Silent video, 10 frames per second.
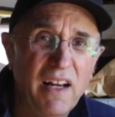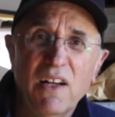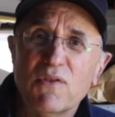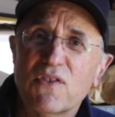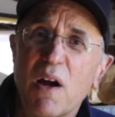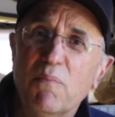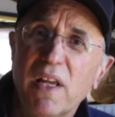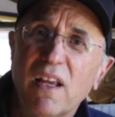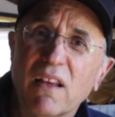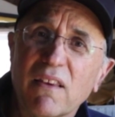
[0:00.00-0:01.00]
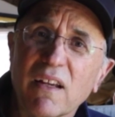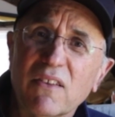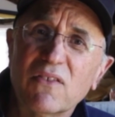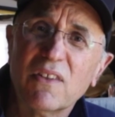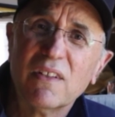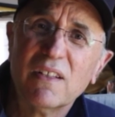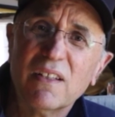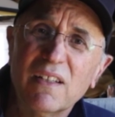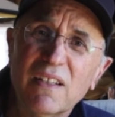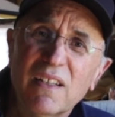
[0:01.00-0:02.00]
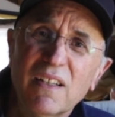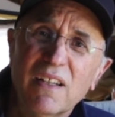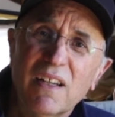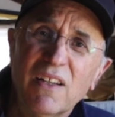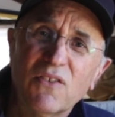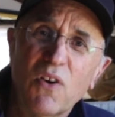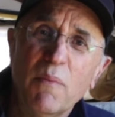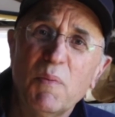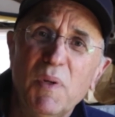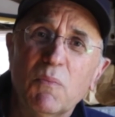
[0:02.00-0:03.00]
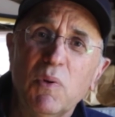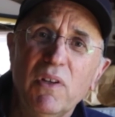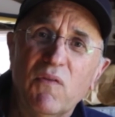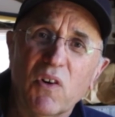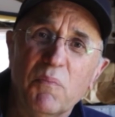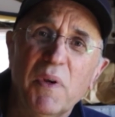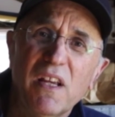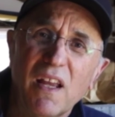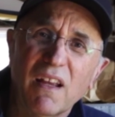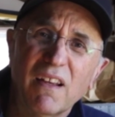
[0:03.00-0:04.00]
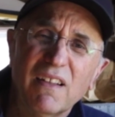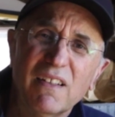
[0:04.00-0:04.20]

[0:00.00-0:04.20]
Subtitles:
I never stopped making things. So I'm a big believer in making.